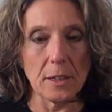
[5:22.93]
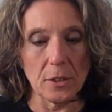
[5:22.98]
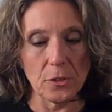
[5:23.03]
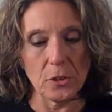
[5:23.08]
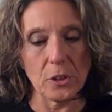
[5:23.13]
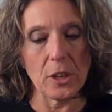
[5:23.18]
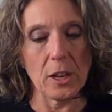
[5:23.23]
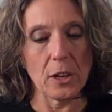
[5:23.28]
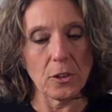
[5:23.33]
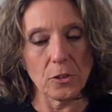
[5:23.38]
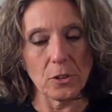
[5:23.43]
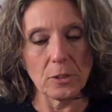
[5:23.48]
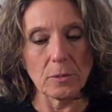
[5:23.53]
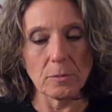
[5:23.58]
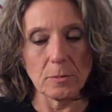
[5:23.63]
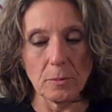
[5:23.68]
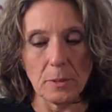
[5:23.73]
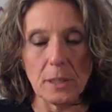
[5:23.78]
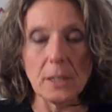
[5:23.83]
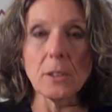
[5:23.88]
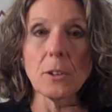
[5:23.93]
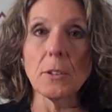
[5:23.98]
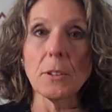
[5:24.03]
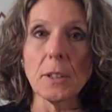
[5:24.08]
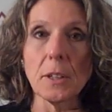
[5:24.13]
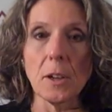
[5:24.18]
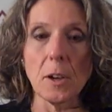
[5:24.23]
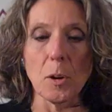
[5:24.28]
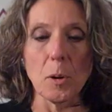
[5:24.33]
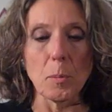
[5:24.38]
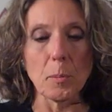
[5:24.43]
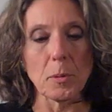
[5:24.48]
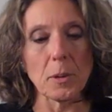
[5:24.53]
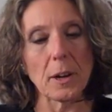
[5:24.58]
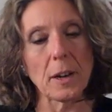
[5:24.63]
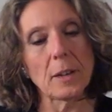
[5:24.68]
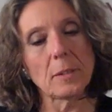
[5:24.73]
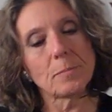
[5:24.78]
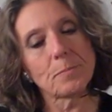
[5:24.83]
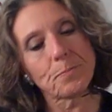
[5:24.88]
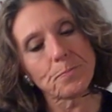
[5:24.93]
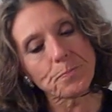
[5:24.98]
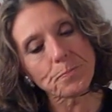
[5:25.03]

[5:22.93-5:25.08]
education. We can only hope, right?